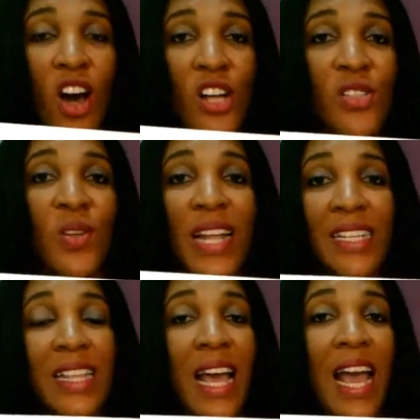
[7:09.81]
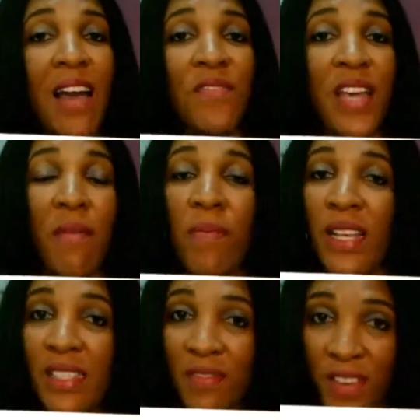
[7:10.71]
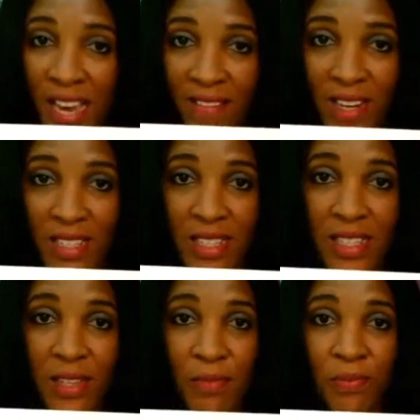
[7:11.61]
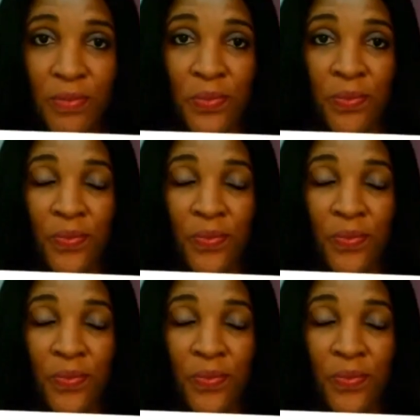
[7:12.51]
Also, lastly, I have here perseverance,